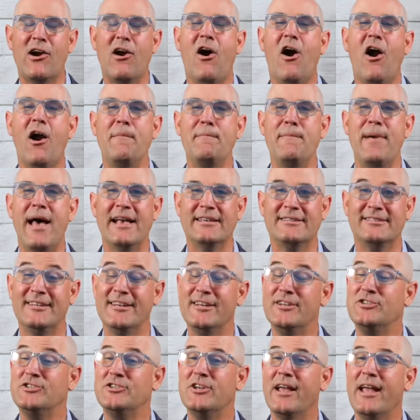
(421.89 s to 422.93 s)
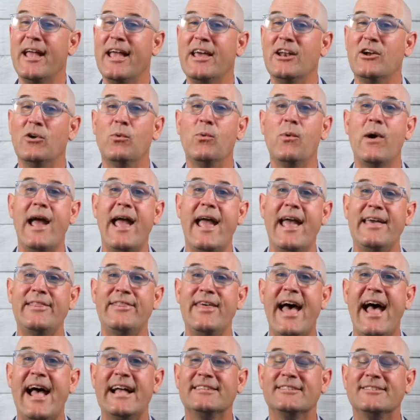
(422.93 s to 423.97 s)
our message in a way
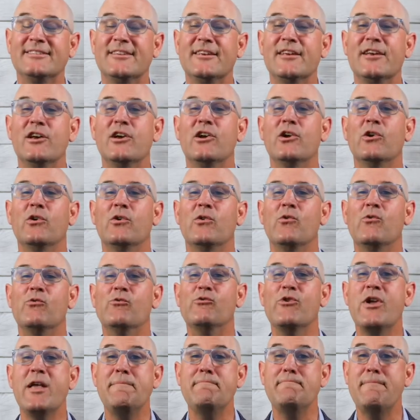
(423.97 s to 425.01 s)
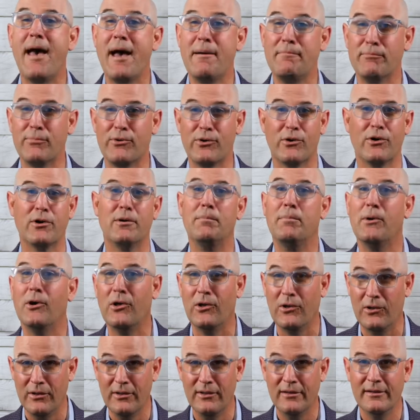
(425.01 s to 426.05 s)
that's
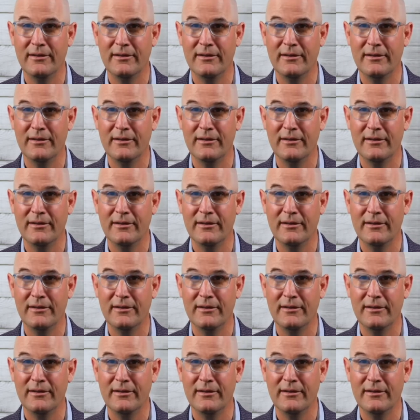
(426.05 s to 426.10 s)
rememberable.